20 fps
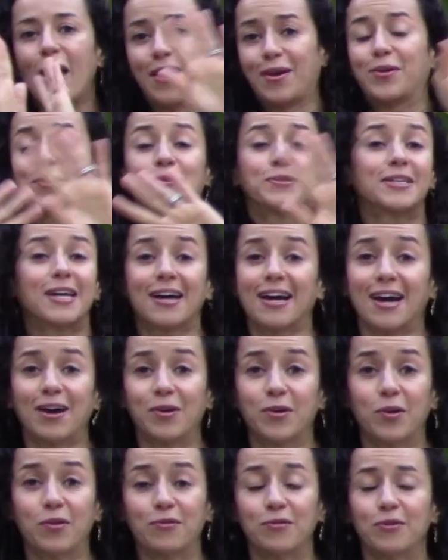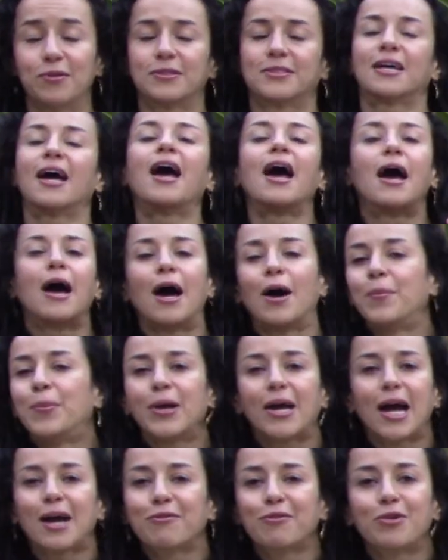Using a got confused. A
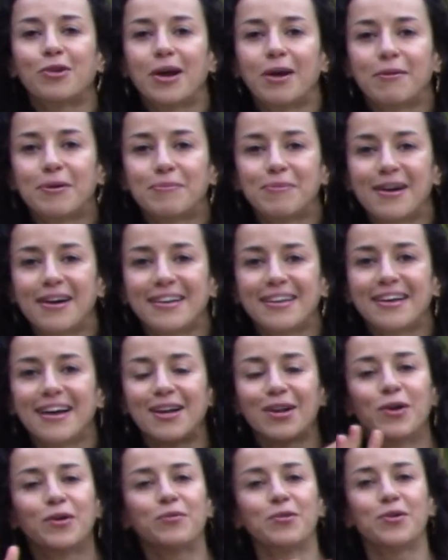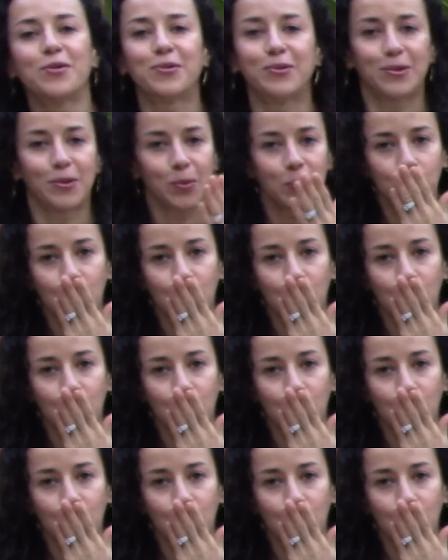big hug for everybody. I love you all.